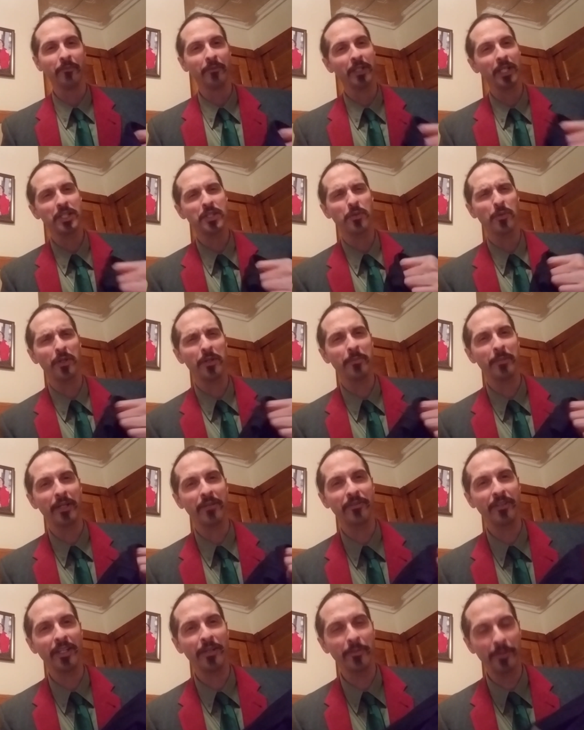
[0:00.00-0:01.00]
It's one of my
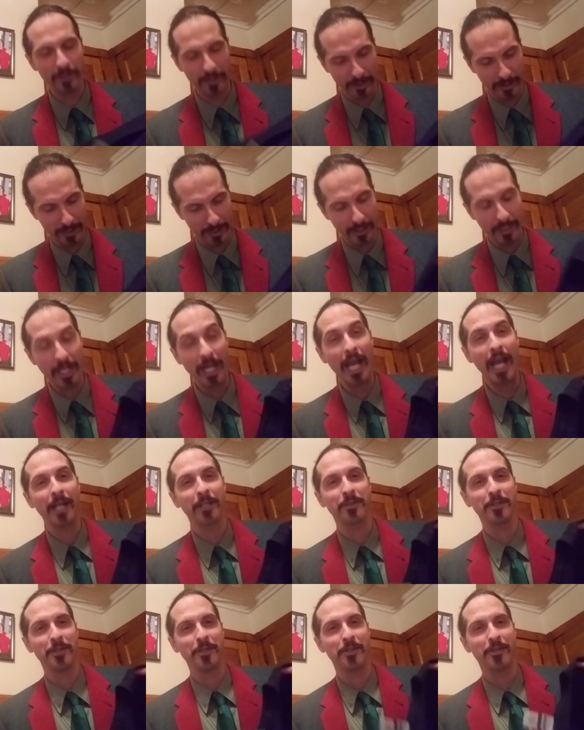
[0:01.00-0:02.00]
favorite
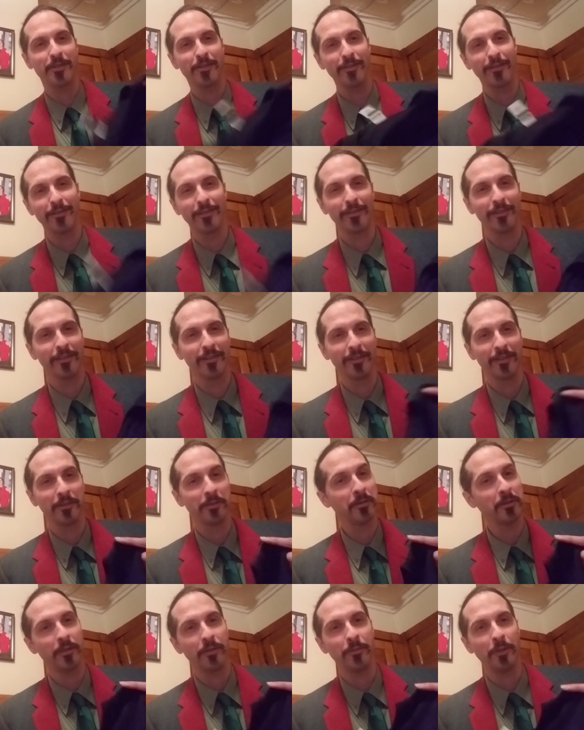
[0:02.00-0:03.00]
actors
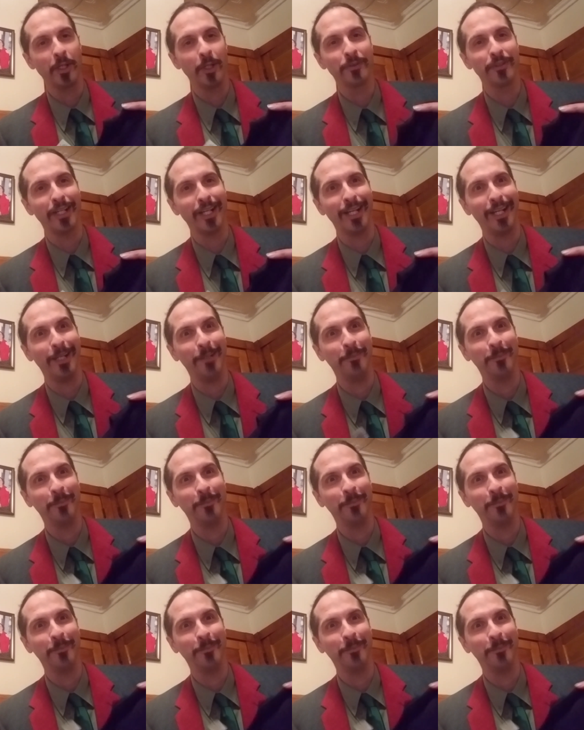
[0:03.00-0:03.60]
of all time.